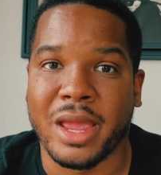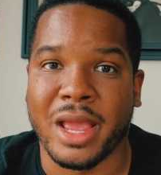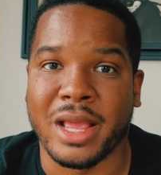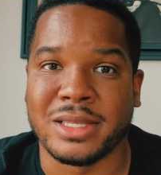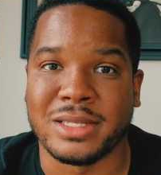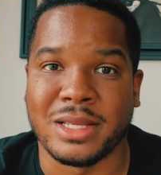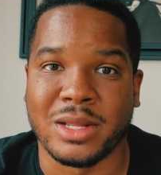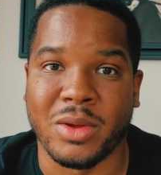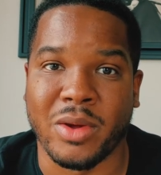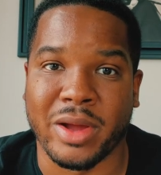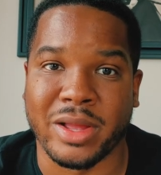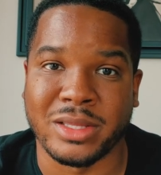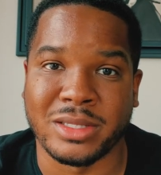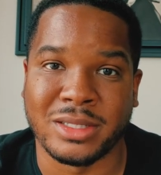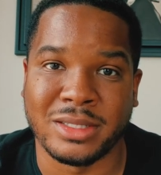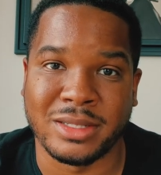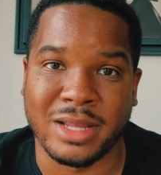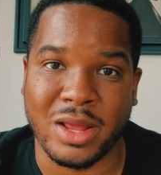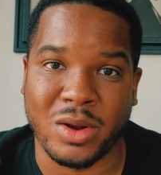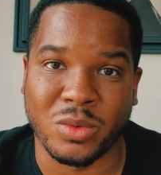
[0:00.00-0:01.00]
until I can
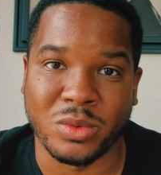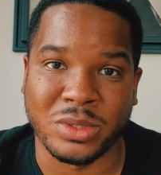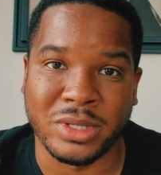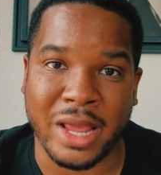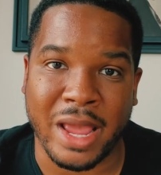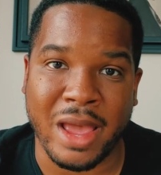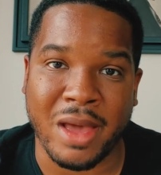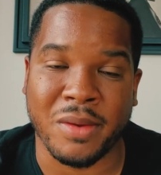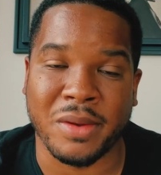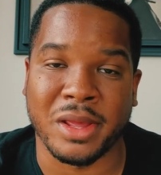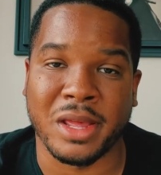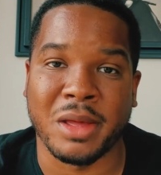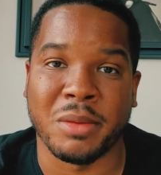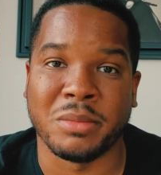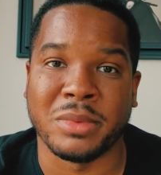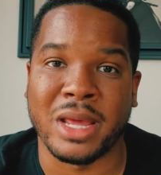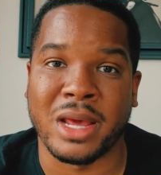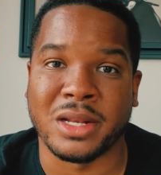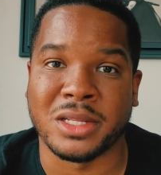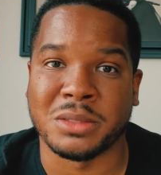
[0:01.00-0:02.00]
settle down and
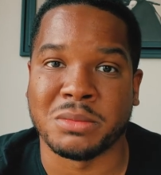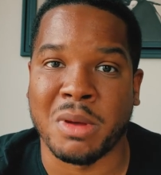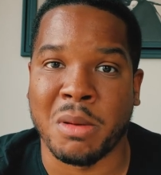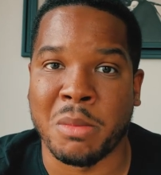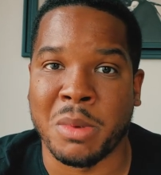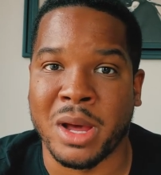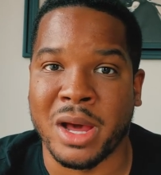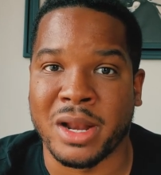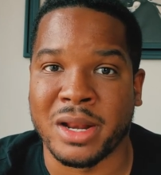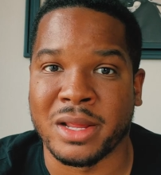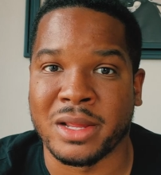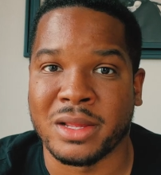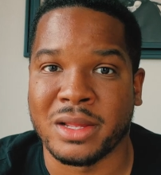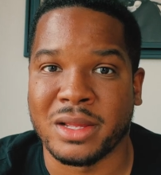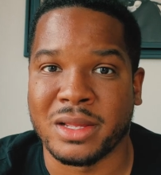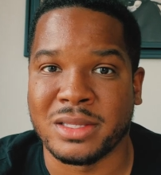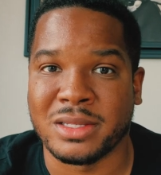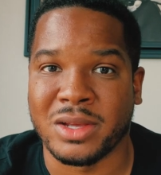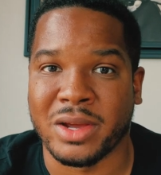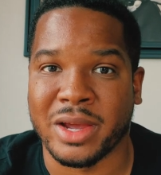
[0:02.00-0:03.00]
come down into my body,
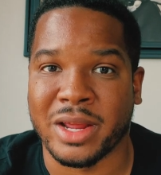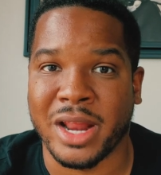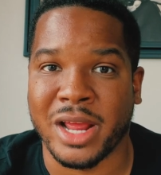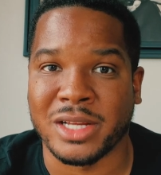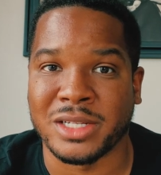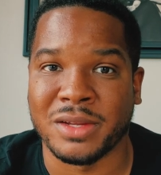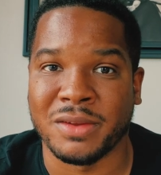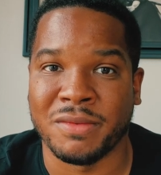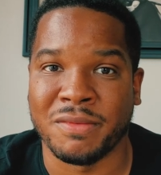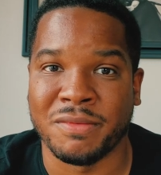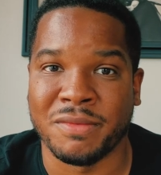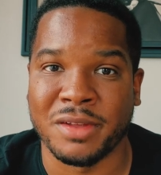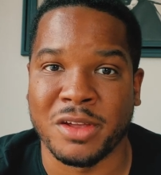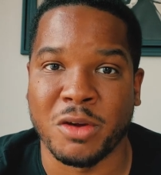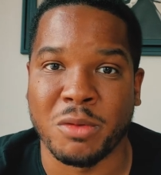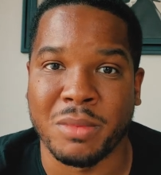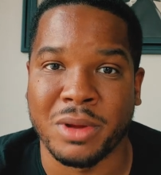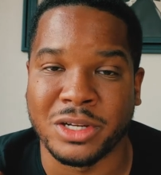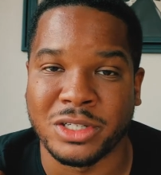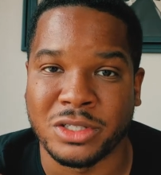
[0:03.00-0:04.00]
until I can actually
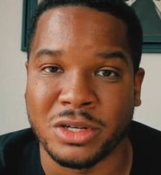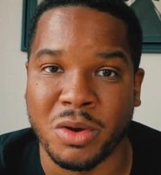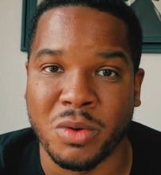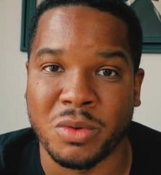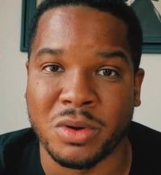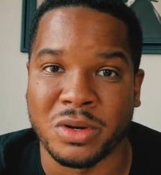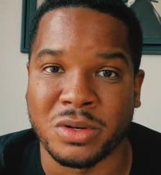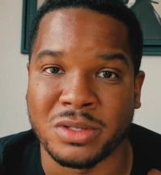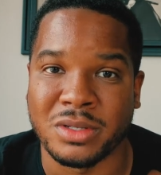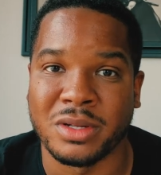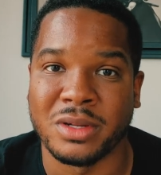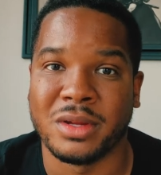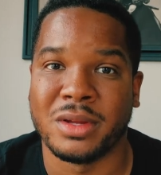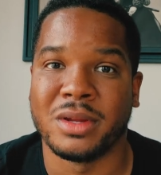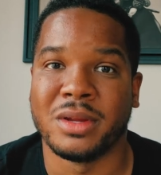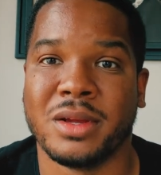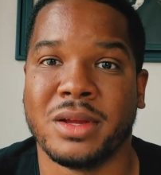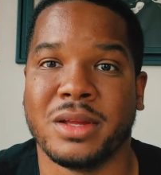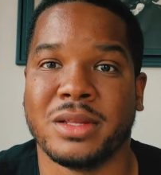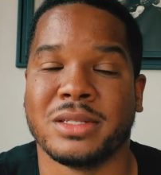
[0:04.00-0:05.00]
feel my shoulders,
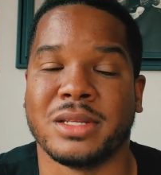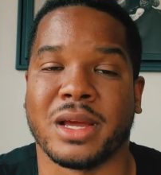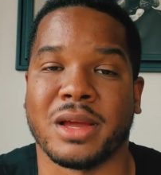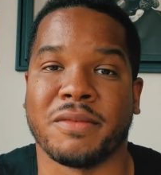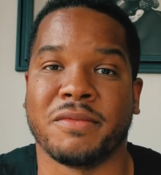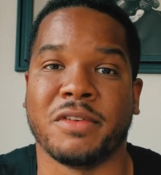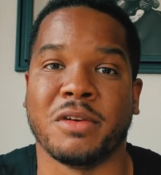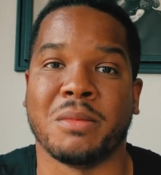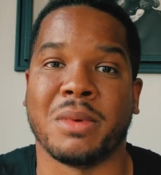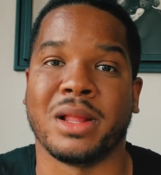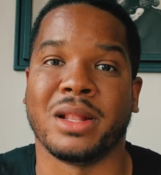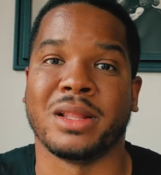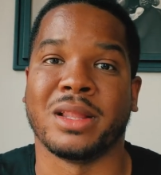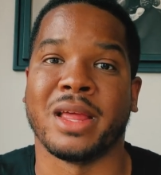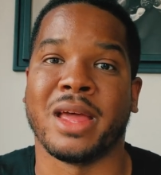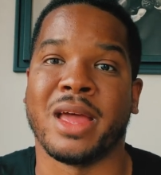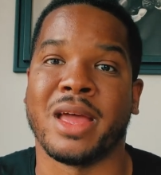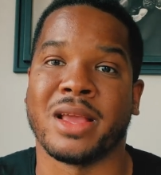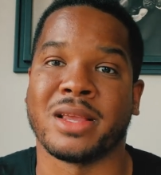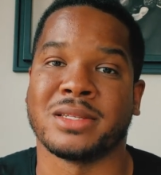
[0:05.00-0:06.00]
until I can feel my
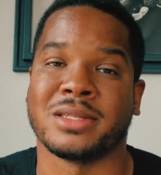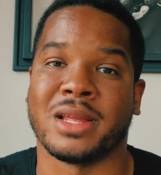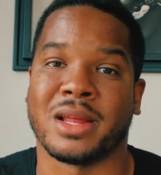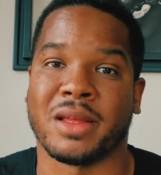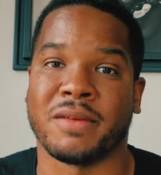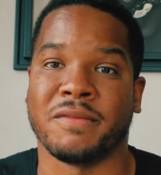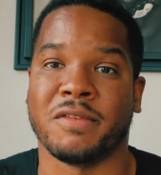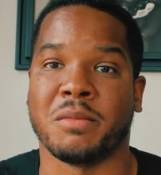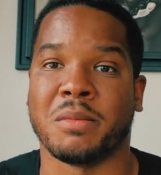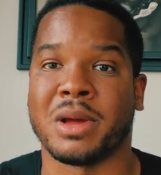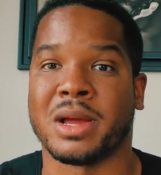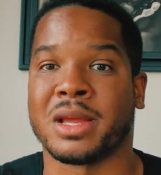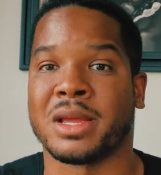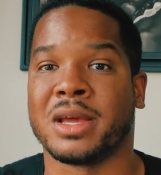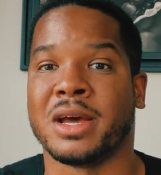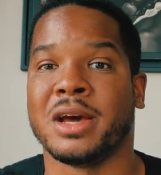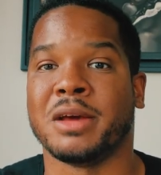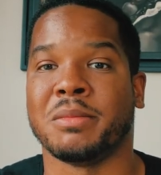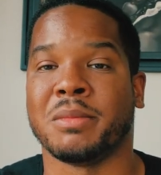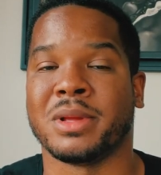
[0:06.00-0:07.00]
legs, until I can feel my
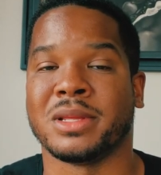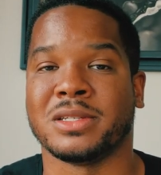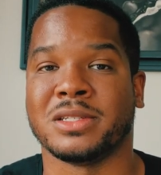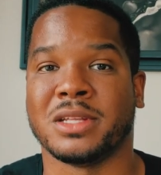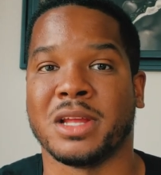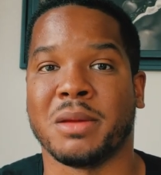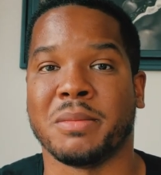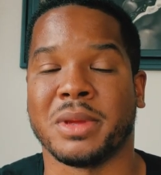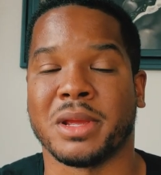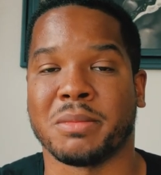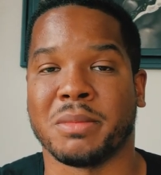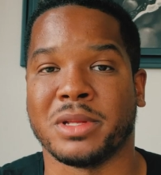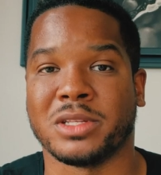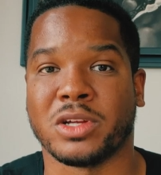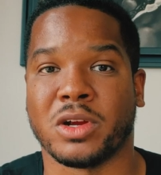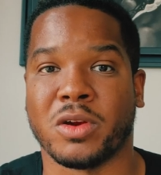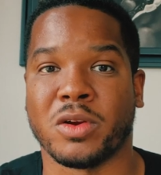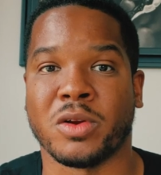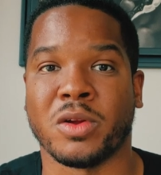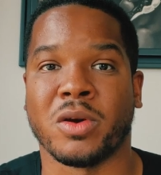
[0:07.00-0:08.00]
gut, my stomach, my
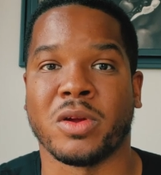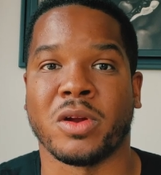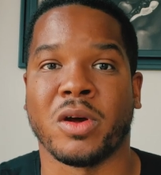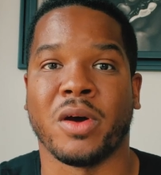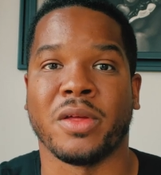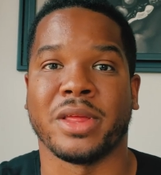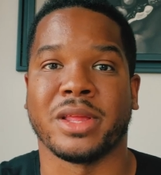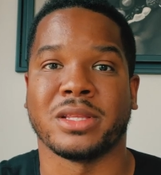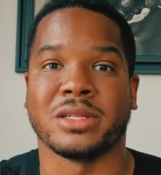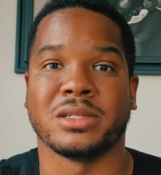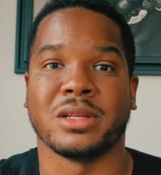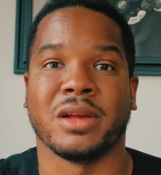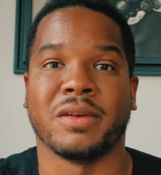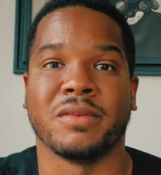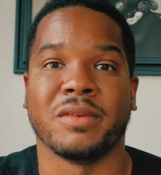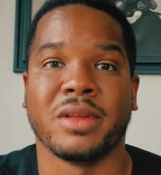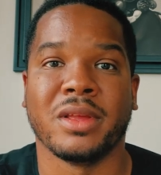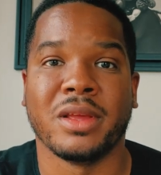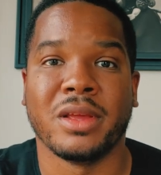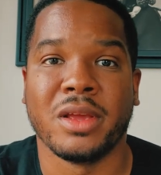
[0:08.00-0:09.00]
turn on, all that
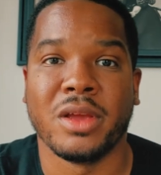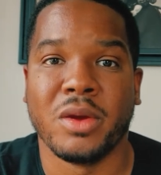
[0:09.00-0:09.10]
stuff.